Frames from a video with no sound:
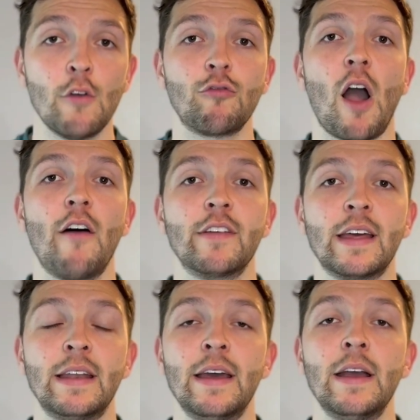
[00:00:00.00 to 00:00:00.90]
rather
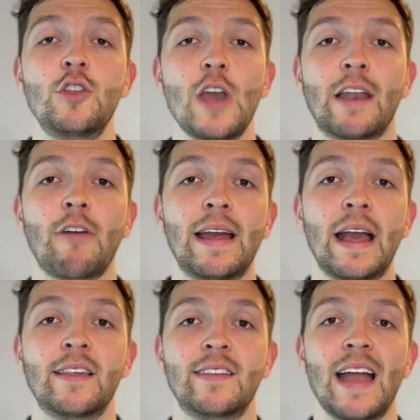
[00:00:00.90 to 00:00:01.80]
than generate
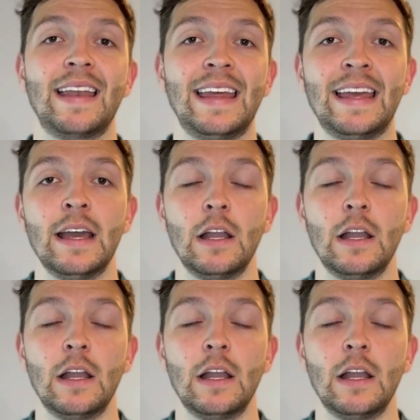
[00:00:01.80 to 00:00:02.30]
a steady,